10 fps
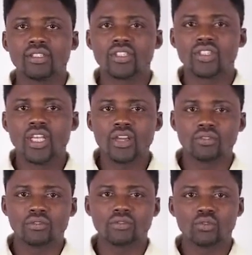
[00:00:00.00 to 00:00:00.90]

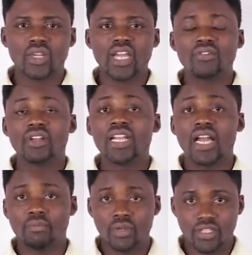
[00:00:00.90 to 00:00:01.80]
Seven, we have the
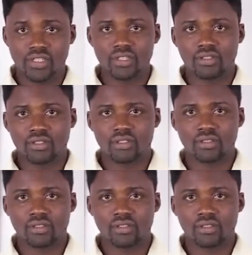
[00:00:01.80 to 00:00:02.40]
liabilities.